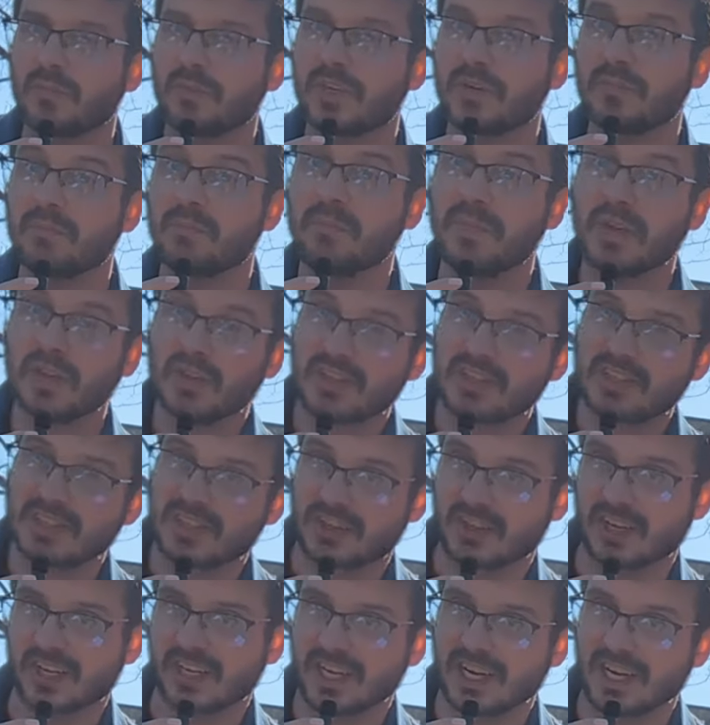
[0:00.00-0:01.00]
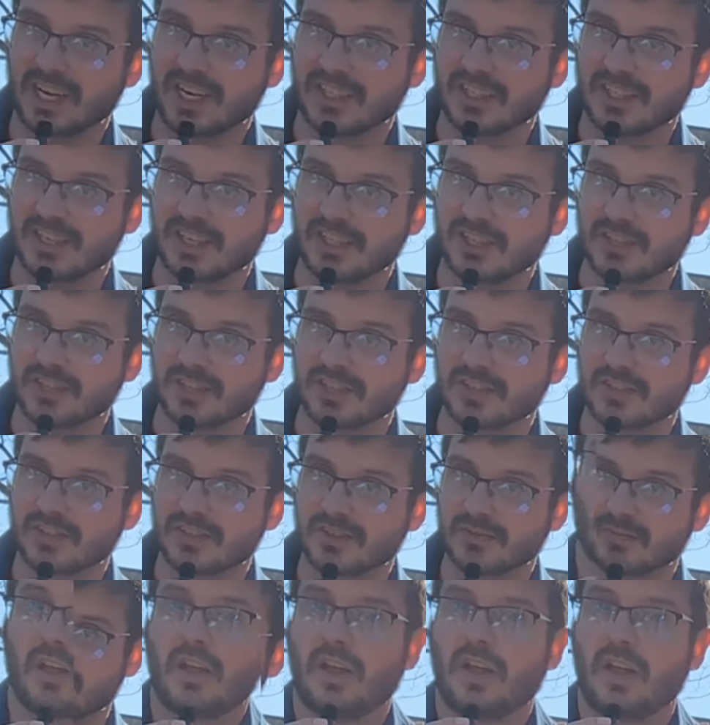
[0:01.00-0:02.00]
the military
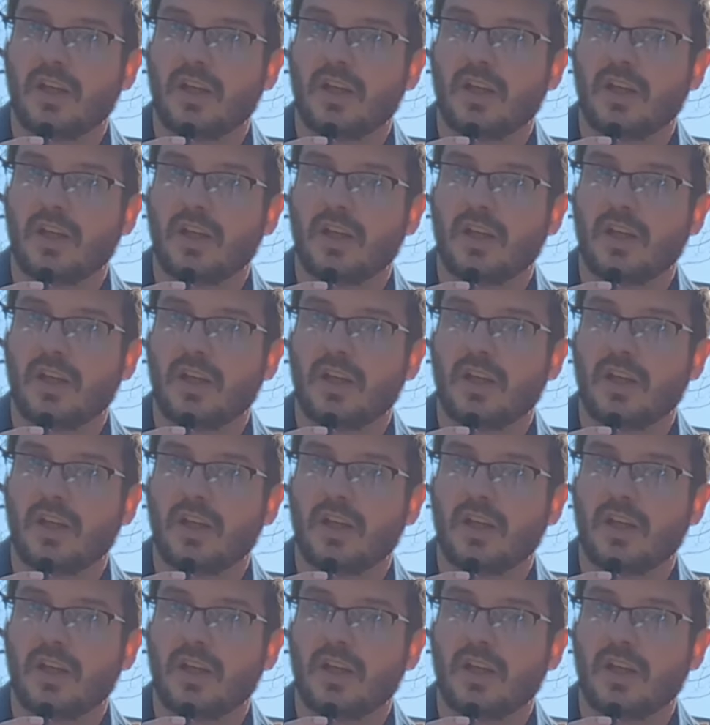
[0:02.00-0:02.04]
connotations.